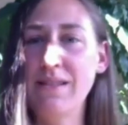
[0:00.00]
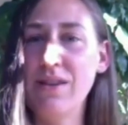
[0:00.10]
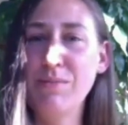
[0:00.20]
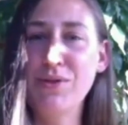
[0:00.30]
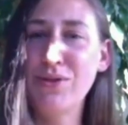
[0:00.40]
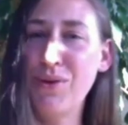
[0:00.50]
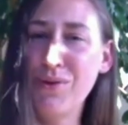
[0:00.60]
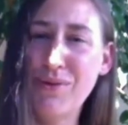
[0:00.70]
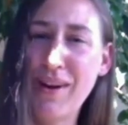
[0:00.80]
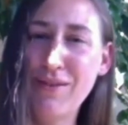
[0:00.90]
so I'm so
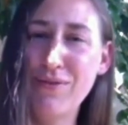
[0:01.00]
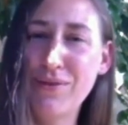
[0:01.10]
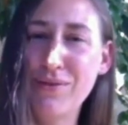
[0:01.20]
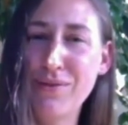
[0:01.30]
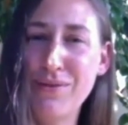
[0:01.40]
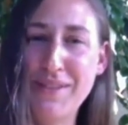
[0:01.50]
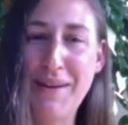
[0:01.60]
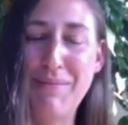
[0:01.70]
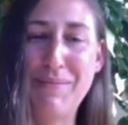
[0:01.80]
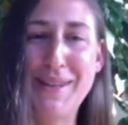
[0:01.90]
grateful to
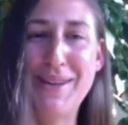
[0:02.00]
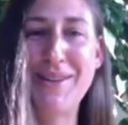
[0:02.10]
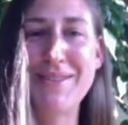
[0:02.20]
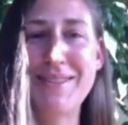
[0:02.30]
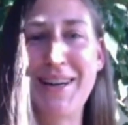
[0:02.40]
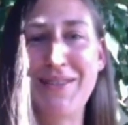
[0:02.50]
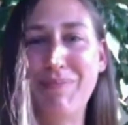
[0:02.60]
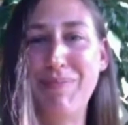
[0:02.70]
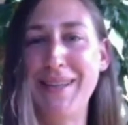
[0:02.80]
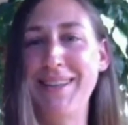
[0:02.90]
them, because I've
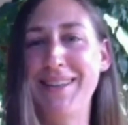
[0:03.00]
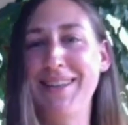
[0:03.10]
been